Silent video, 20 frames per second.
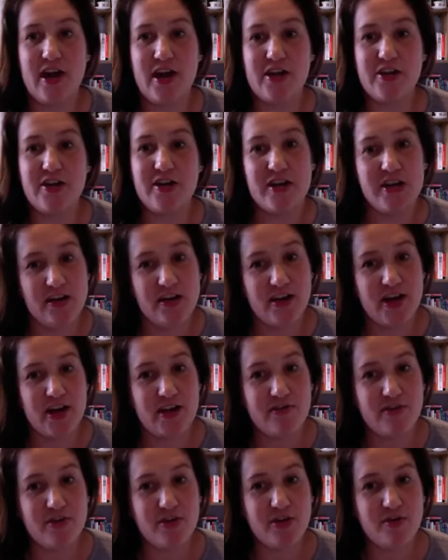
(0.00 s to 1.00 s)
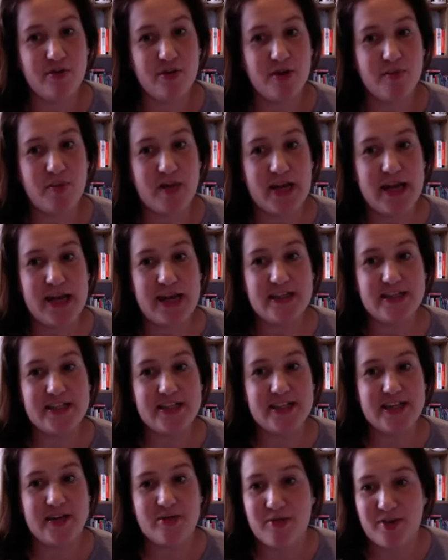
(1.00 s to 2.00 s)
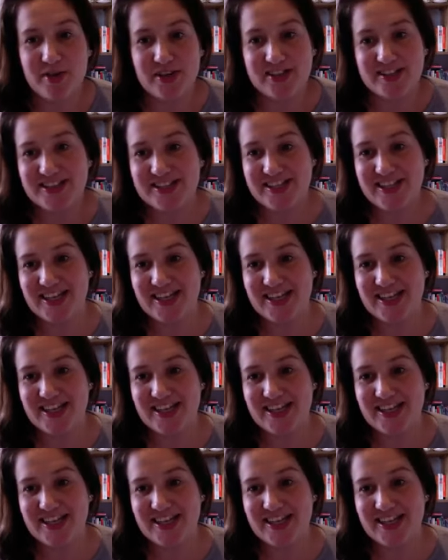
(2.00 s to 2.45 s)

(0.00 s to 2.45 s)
I don't think I ever knew what a PhD was.